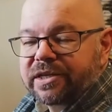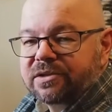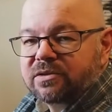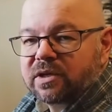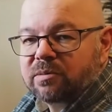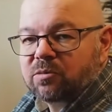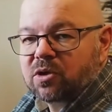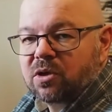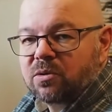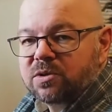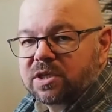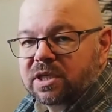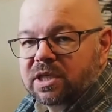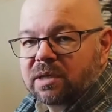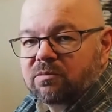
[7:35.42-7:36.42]
So I'm
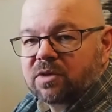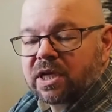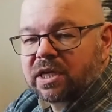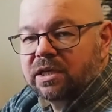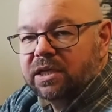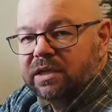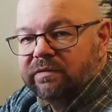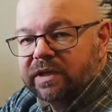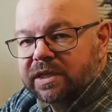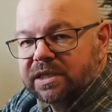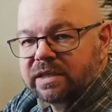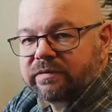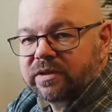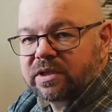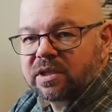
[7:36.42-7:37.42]
closing them, I'm leaving
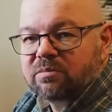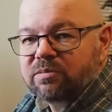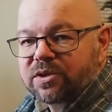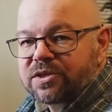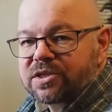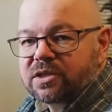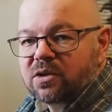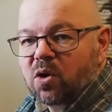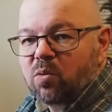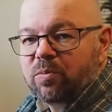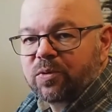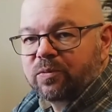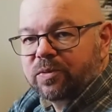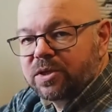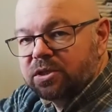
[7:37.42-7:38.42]
17%
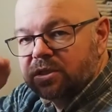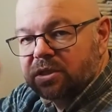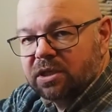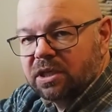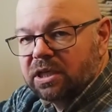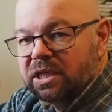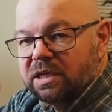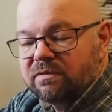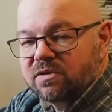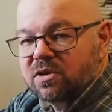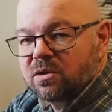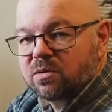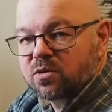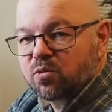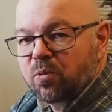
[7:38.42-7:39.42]
open, which leaves
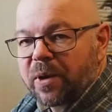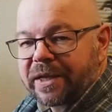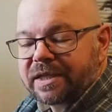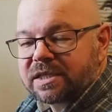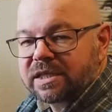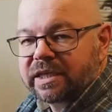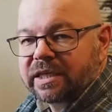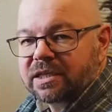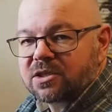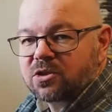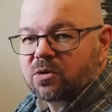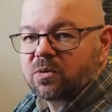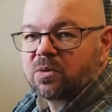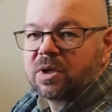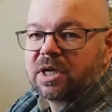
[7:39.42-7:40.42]
those vents in,
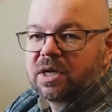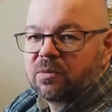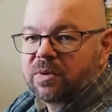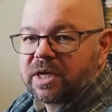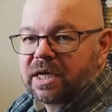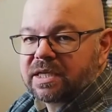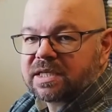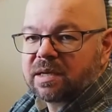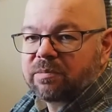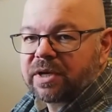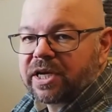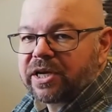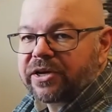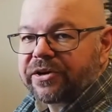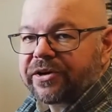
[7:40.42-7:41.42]
so we get some
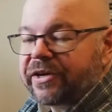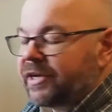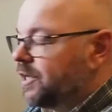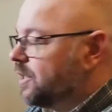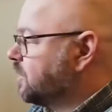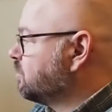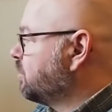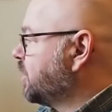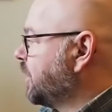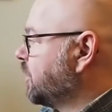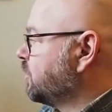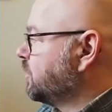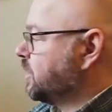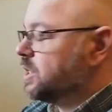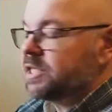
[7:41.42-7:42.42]
air in. But I
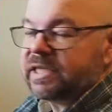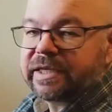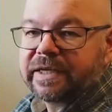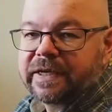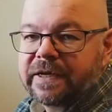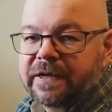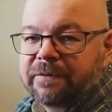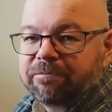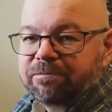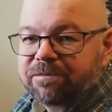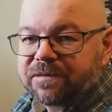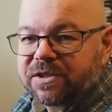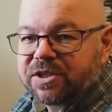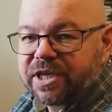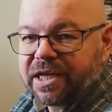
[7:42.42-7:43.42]
could easily
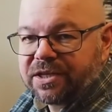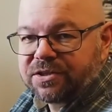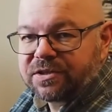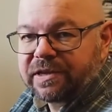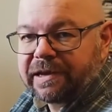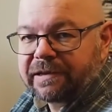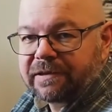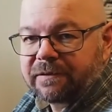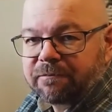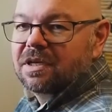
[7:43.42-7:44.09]
change that.